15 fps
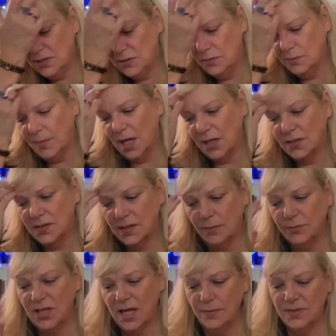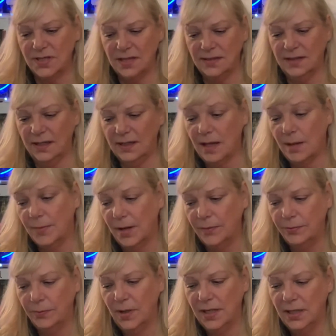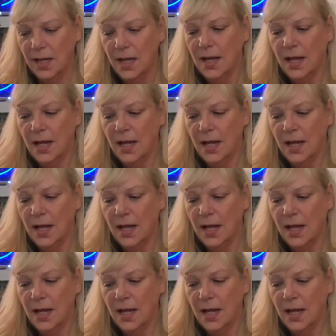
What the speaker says: too much. Sometimes this can come up when